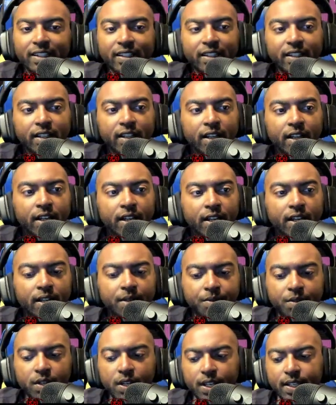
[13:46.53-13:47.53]

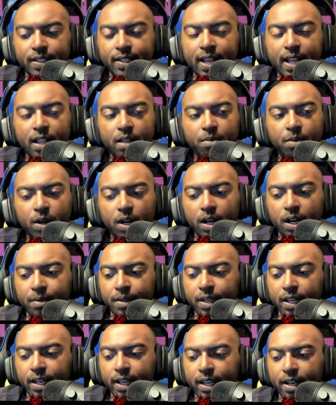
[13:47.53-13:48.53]
So yeah, Zalabar, I'm
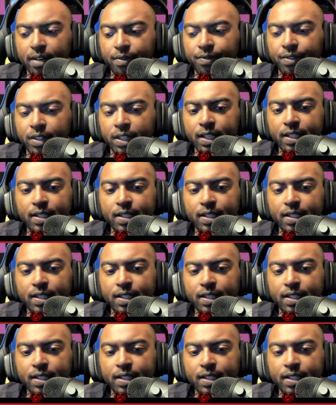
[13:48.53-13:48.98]
getting out of fleets